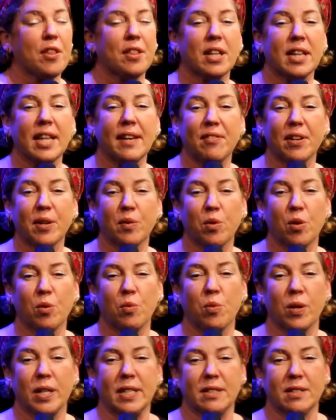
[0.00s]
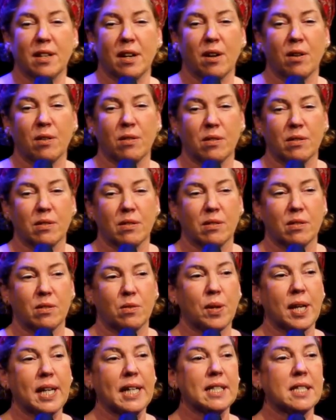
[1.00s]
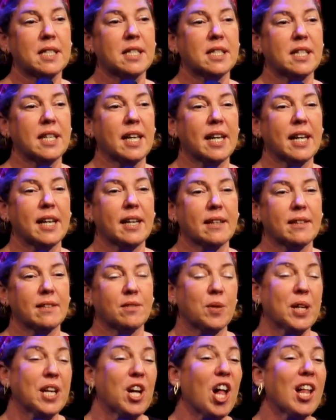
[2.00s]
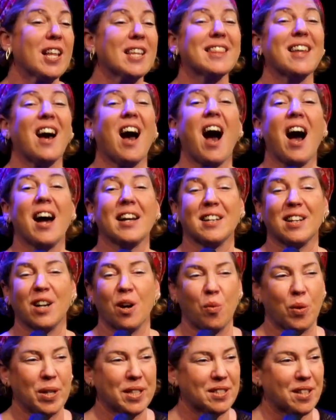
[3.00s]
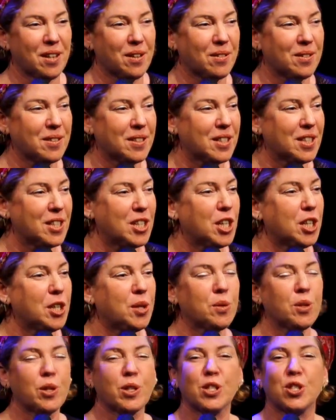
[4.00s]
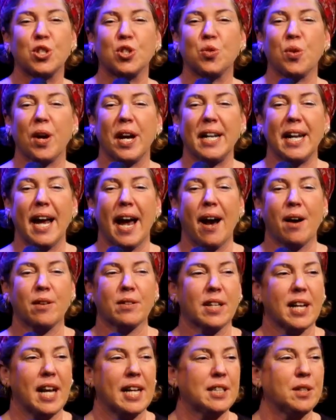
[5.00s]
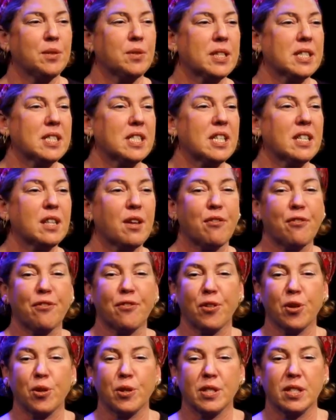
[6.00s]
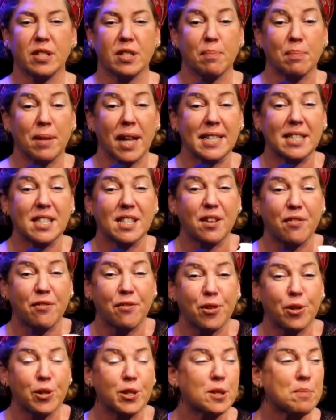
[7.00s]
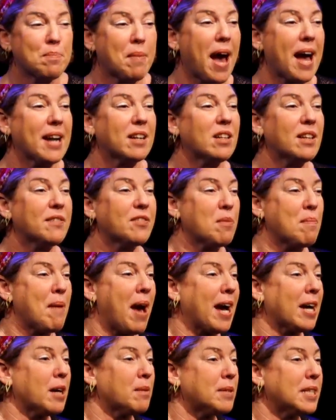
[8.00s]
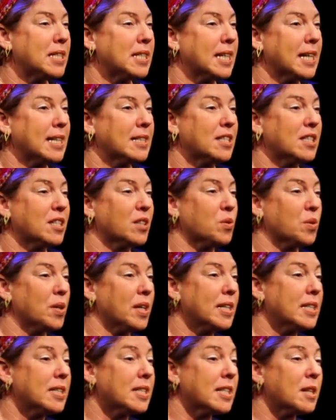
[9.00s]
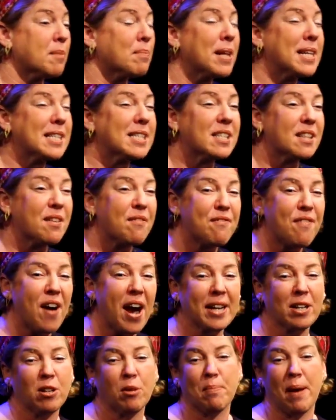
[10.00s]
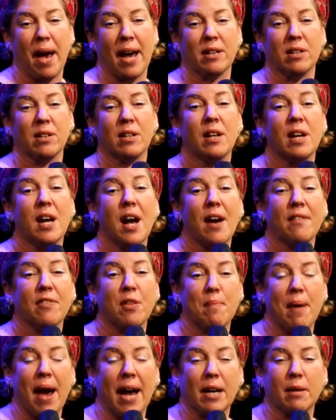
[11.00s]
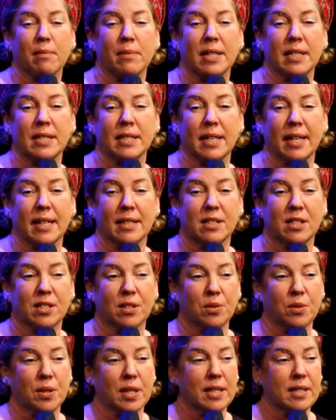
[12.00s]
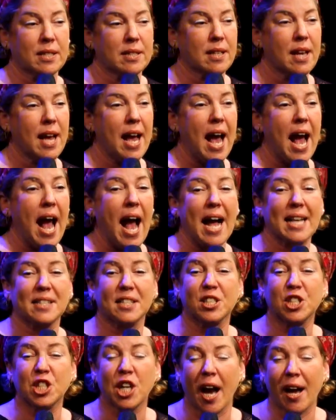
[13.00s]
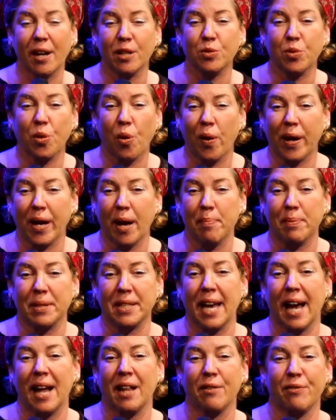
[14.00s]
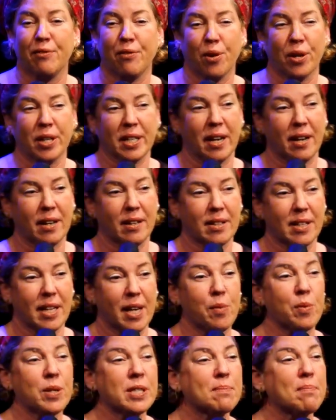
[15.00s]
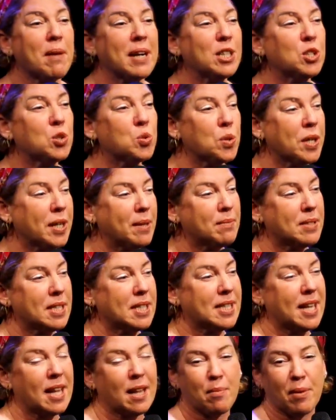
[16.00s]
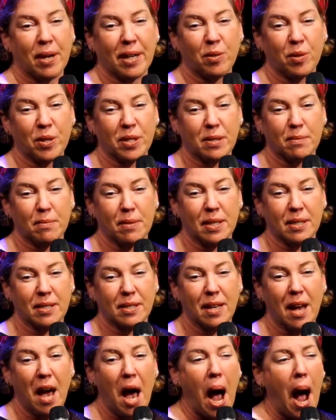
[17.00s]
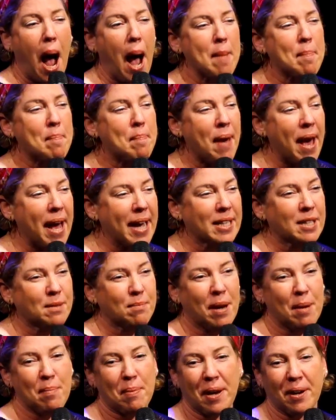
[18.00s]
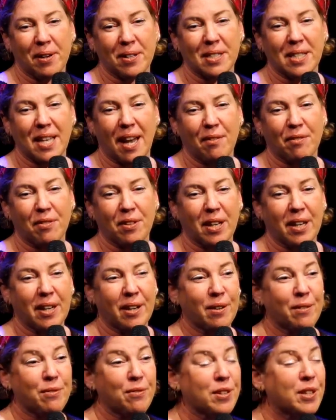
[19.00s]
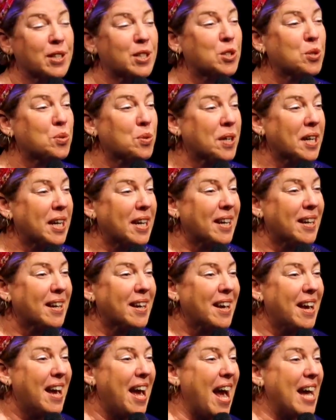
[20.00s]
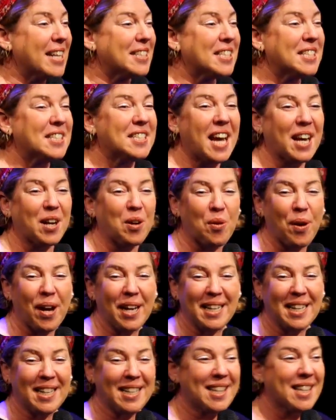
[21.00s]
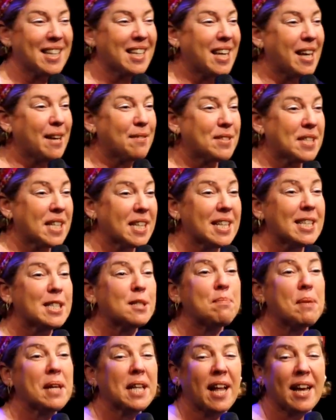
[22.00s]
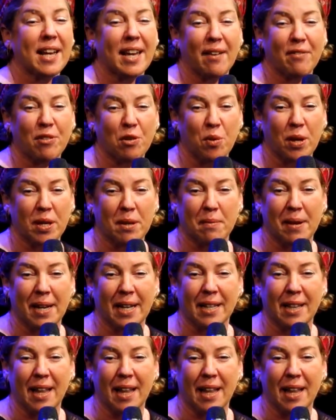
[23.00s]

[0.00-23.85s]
The living room window, we can see, we call it the Hanukkah window. You look straight out and you can see the place of the first battle of the Maccabees against the Greeks and the place of the final battle of the Maccabees against the Greeks. As a child growing up in California, it was my dream to celebrate Christmas. I begged my parents every year for the tree and to decorate it and the gifts, and let's be like everyone in my